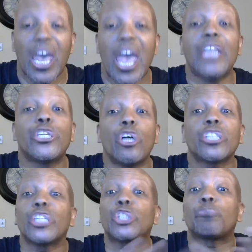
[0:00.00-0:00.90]
and
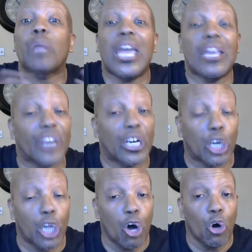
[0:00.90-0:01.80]
you're displaying the
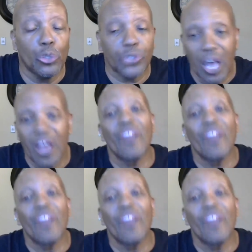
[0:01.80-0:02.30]
clothes,